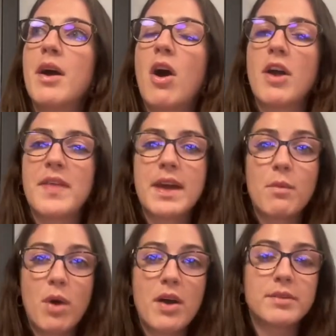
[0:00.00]
I think it
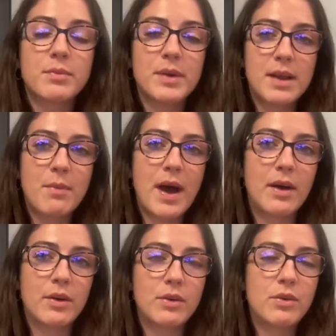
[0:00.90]
works really
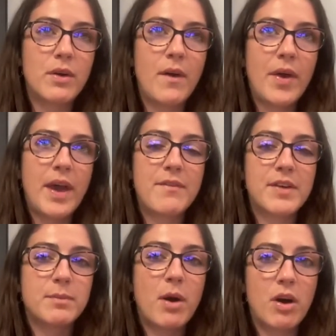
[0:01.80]
well if
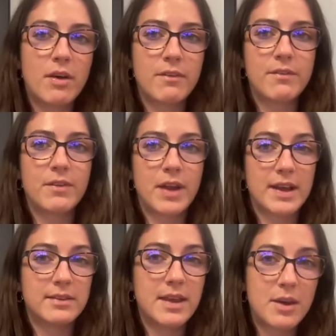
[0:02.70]
it's part of like
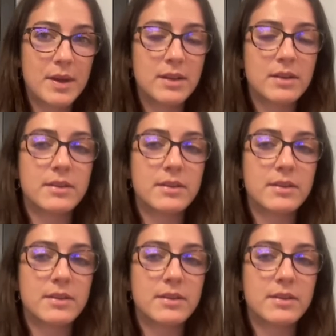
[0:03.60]
a sequence.